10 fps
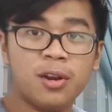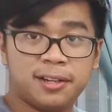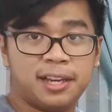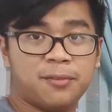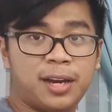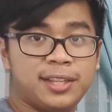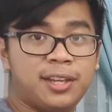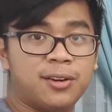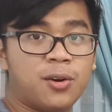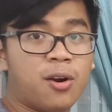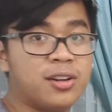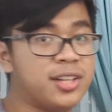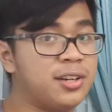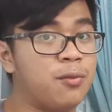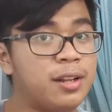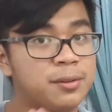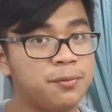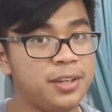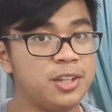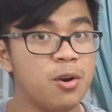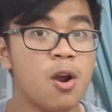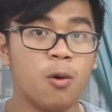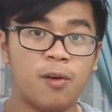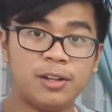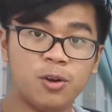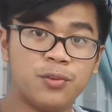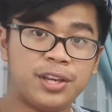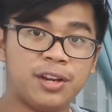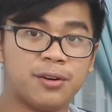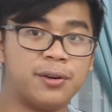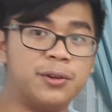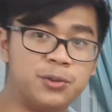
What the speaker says: click right here or another random video right over here.